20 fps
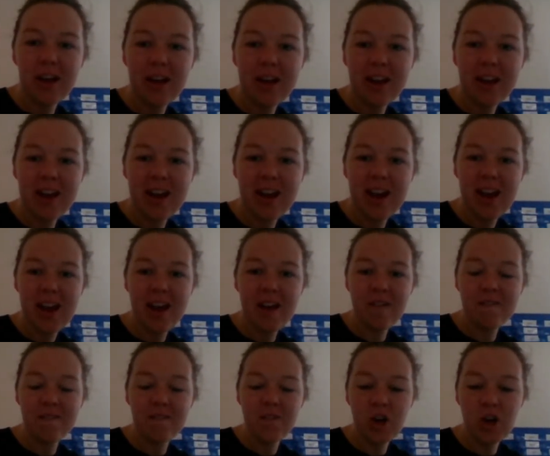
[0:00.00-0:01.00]

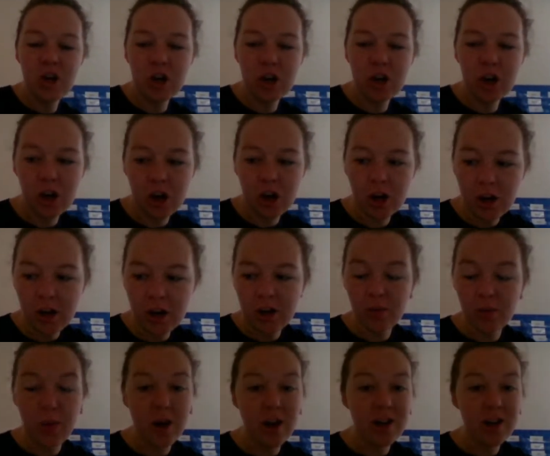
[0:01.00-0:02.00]
Never.
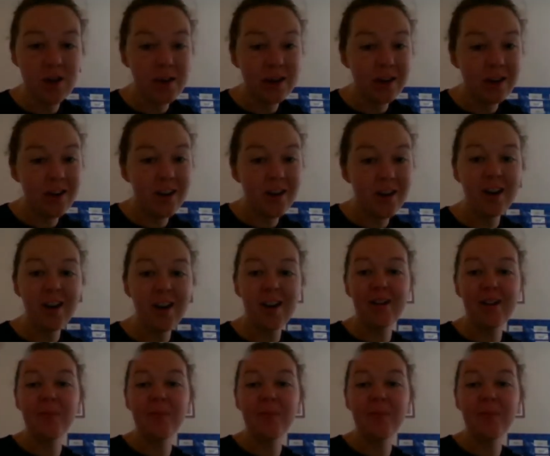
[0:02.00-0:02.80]
Where do you hear